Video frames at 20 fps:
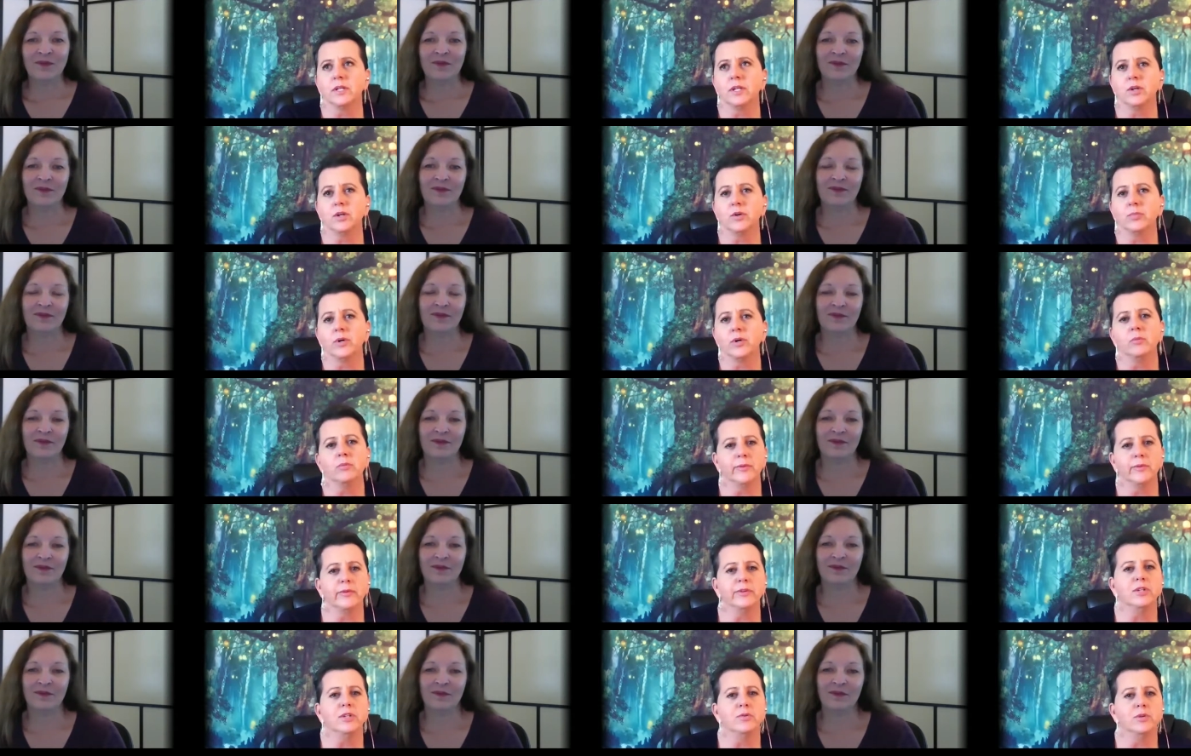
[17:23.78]
Speaker 1: you know probably
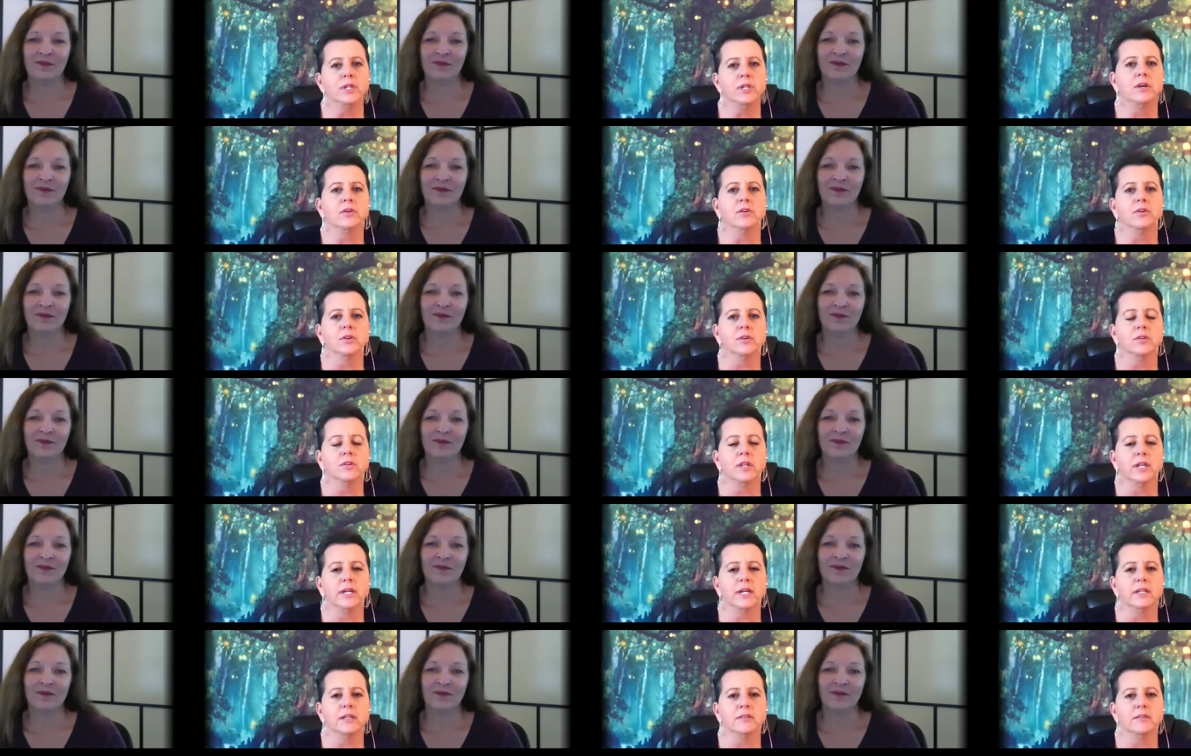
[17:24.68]
when you were younger,
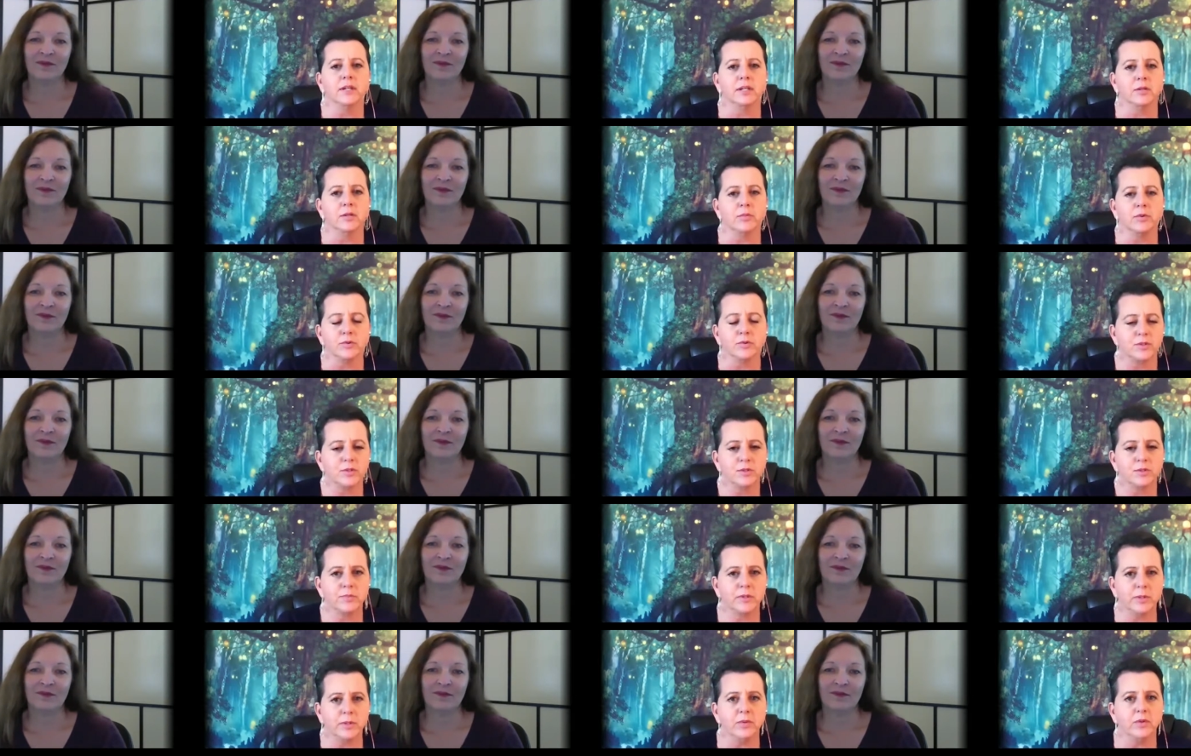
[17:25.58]
like like most
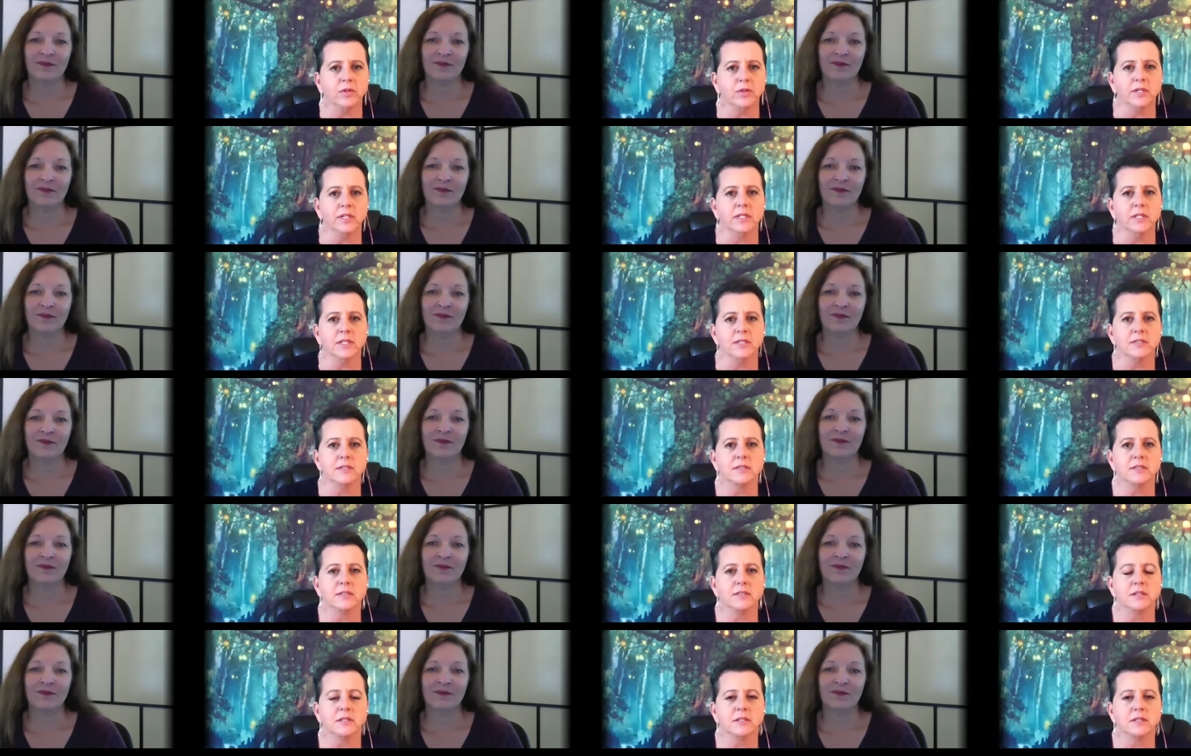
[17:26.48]
people in
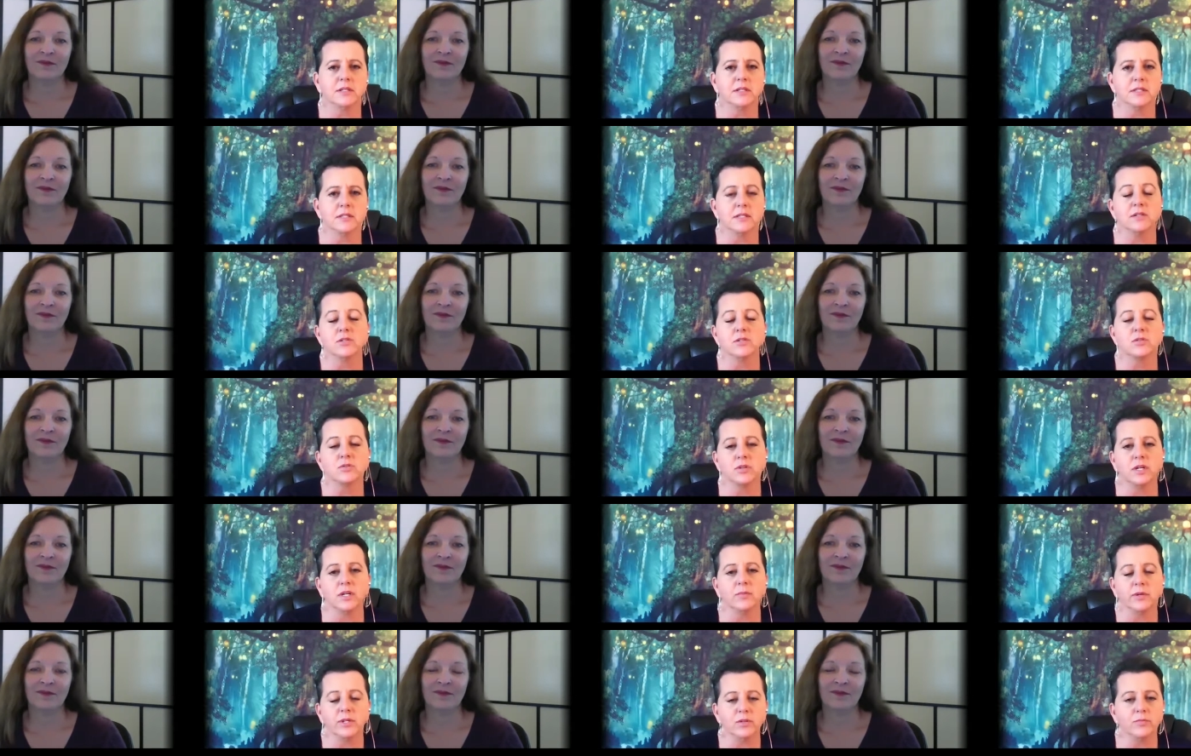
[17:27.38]
this in this
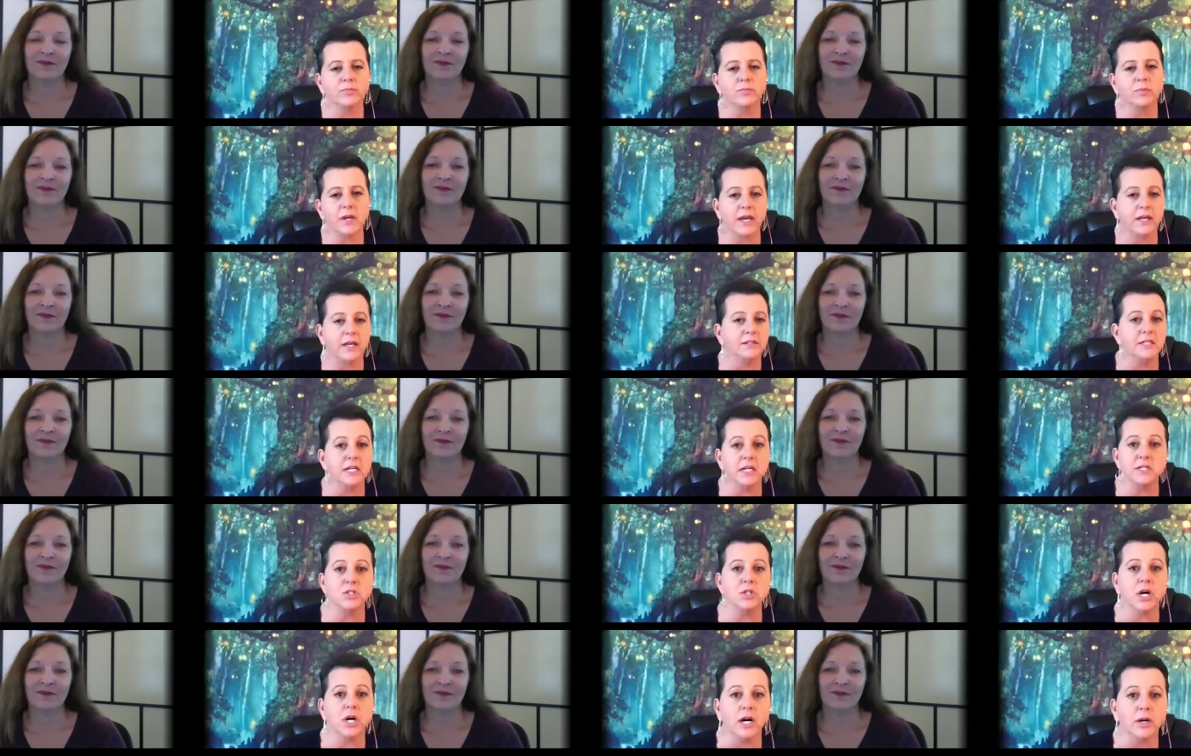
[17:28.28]
industry. I mean, you had a day
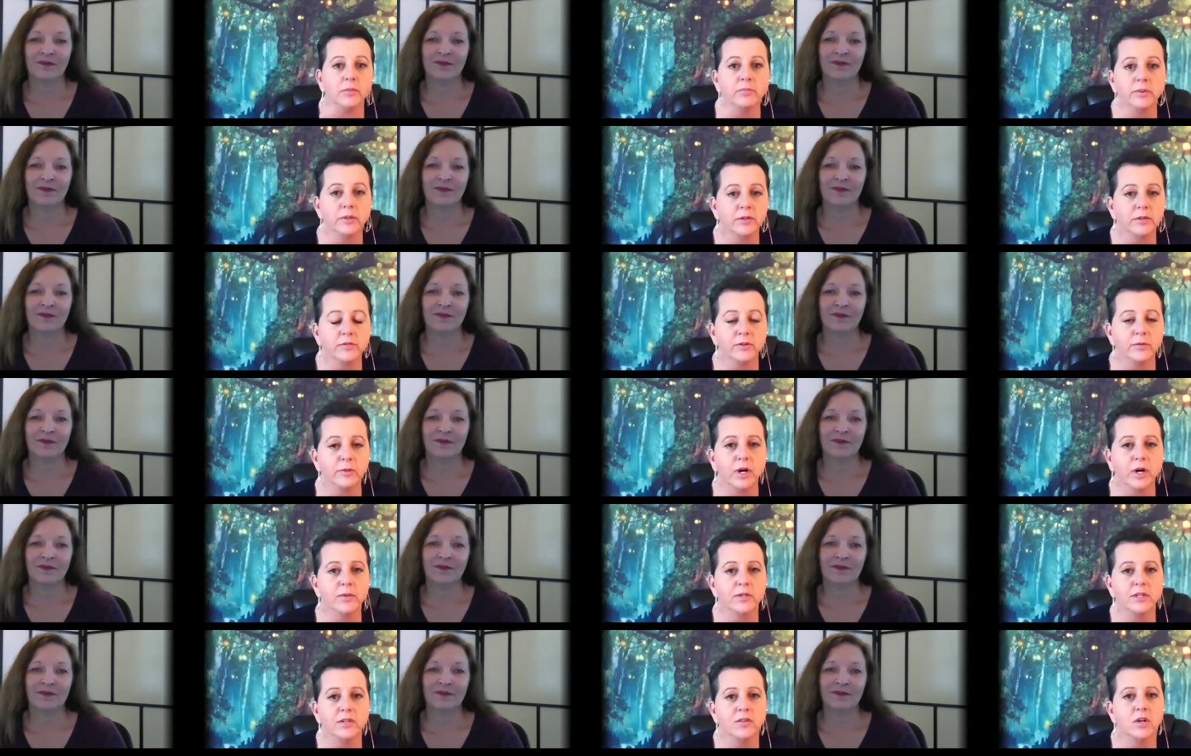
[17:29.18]
job, for
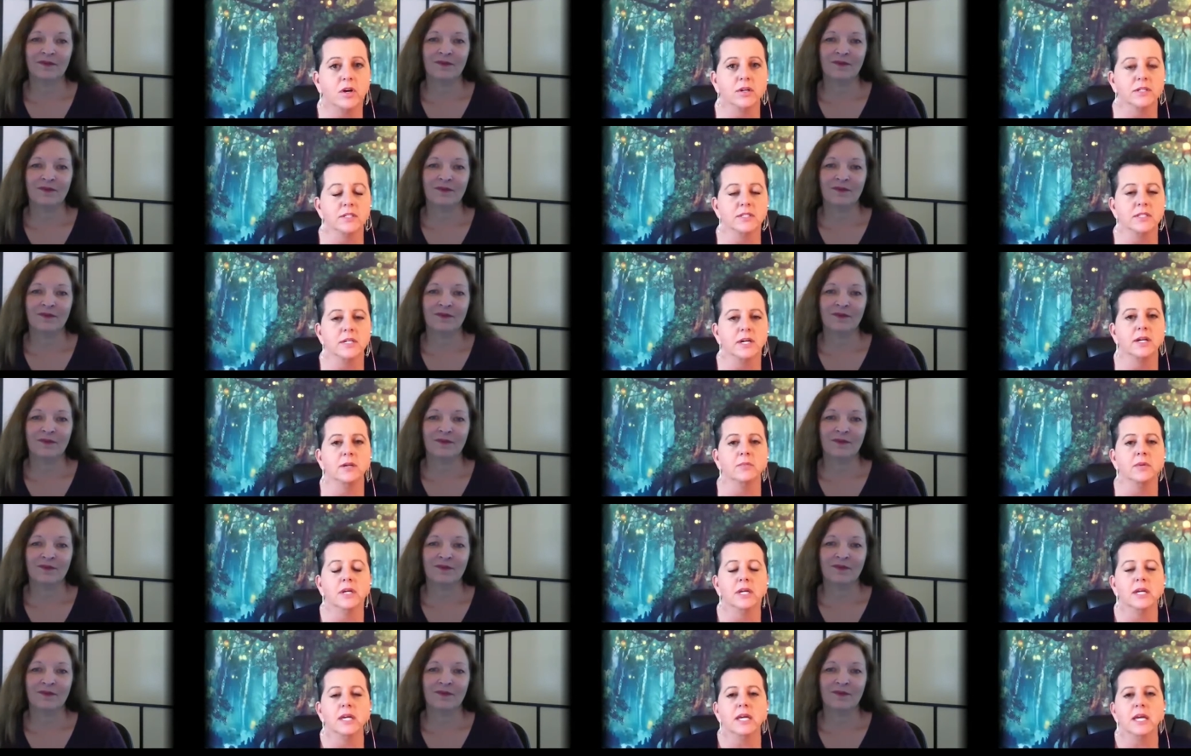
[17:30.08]
probably the longest time.
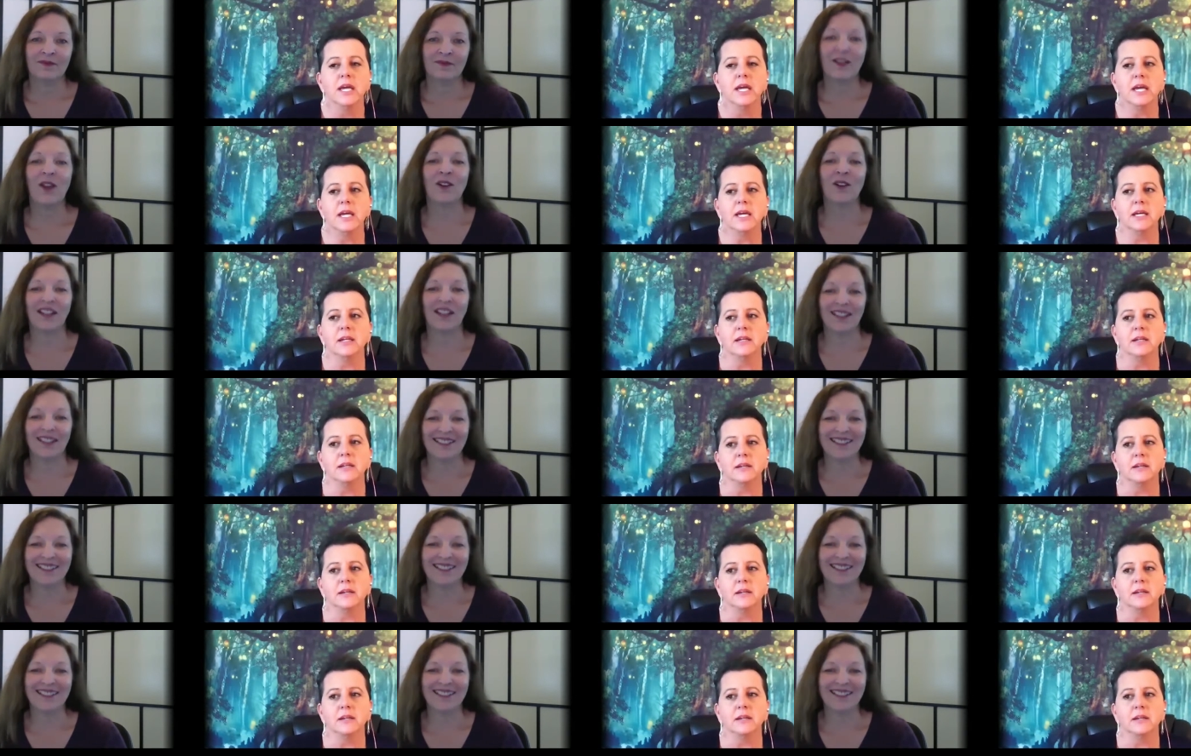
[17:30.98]
Oh yeah.